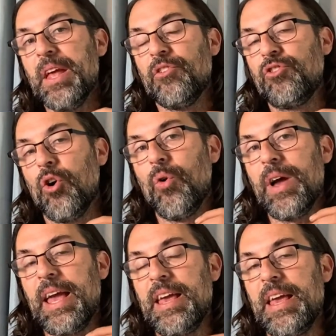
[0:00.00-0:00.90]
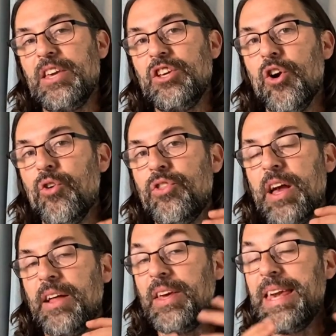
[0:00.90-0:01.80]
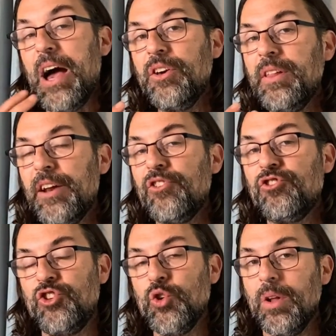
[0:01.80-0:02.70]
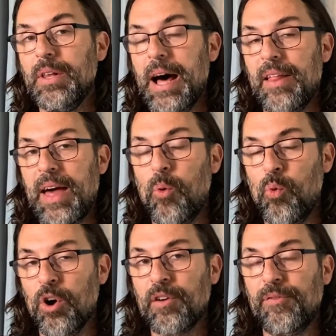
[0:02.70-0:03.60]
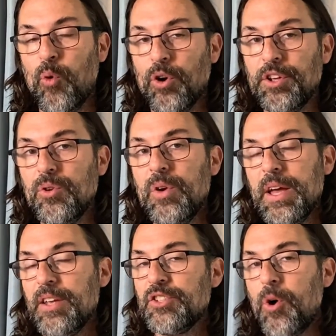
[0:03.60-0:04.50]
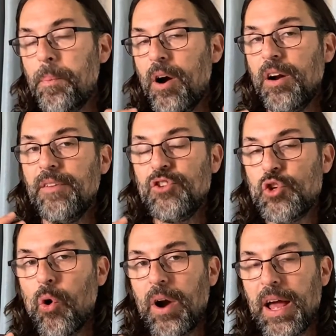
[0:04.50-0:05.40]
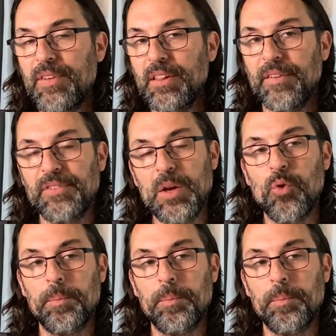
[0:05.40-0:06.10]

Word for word: So, you know, the calculators do a lot of that work for you. So part of your heavy lifting will